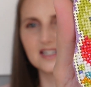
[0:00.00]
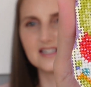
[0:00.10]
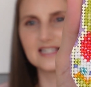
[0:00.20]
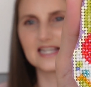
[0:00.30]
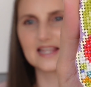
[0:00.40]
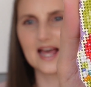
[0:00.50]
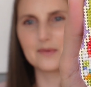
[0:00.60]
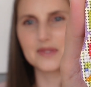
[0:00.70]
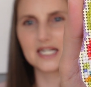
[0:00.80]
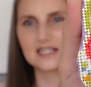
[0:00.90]
You can see her there
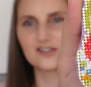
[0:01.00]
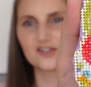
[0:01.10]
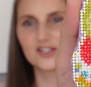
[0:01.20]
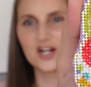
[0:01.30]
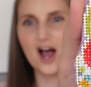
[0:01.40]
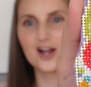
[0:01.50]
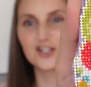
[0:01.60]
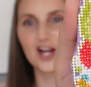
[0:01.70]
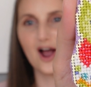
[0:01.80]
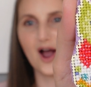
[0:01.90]
with the little star
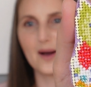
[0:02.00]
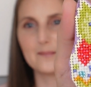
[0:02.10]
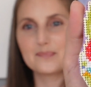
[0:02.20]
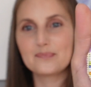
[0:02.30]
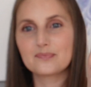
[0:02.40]
charm.